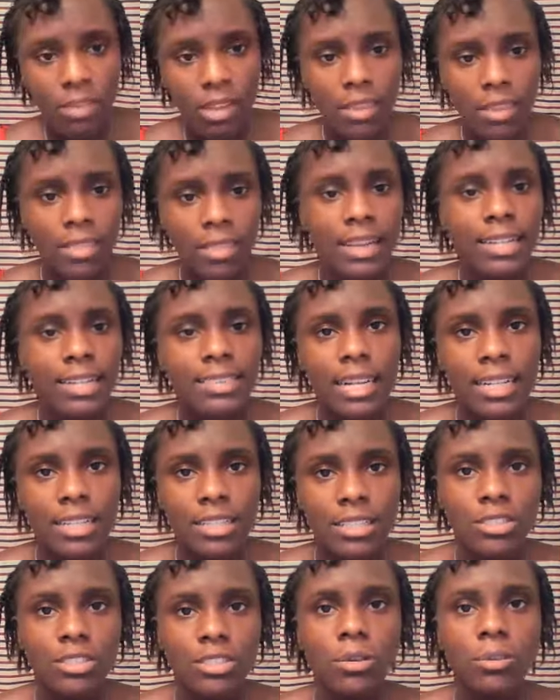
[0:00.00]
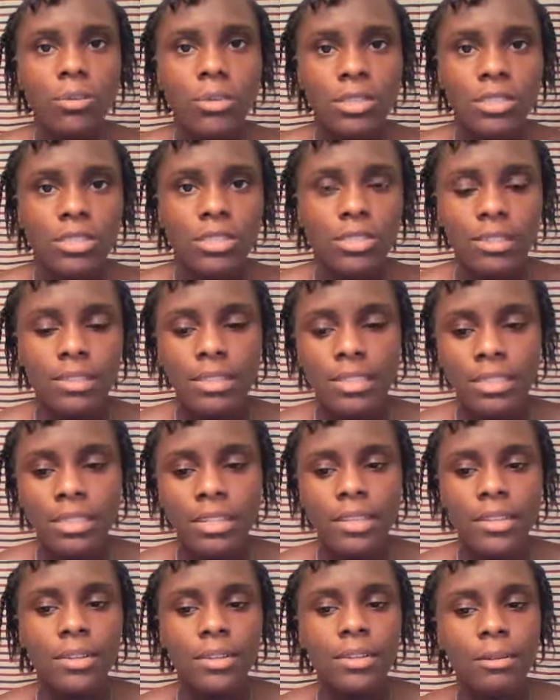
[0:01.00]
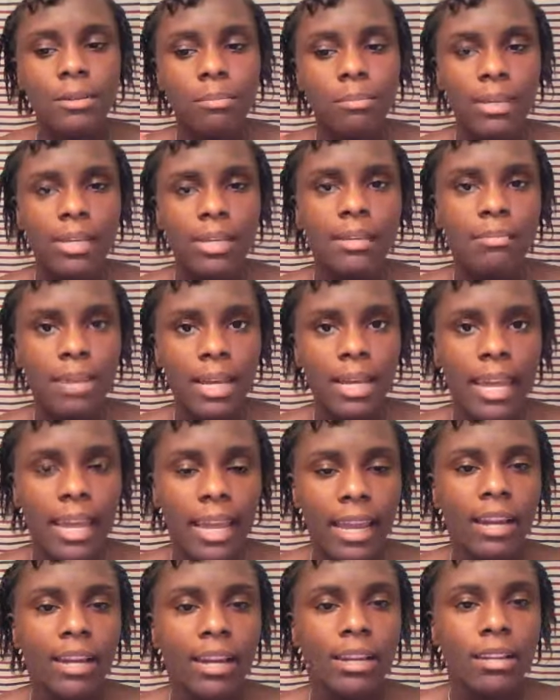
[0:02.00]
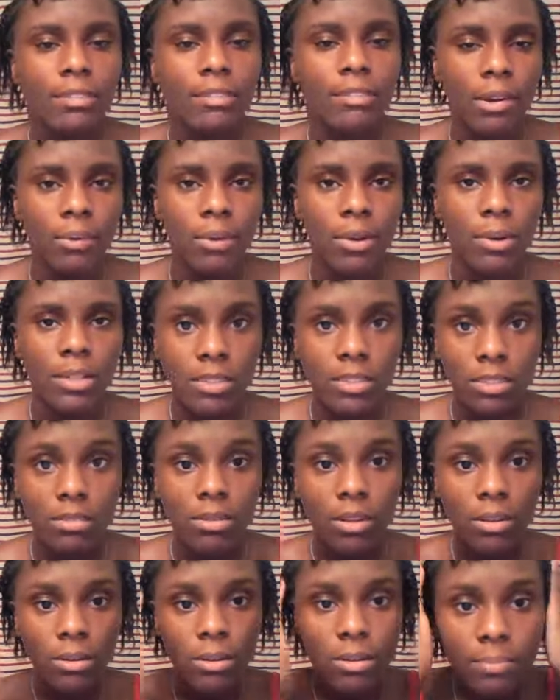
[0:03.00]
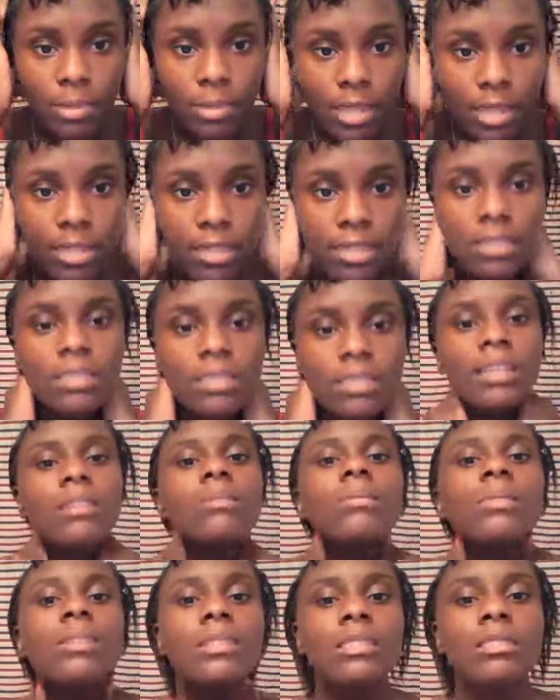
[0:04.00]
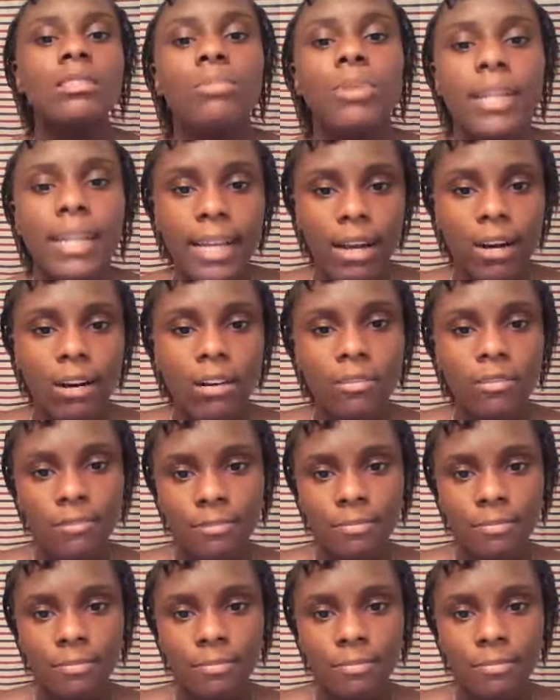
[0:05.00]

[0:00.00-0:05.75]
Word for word: The thing is, I just don't want to continue to be in my hair if I want it to grow because I don't want it to break off.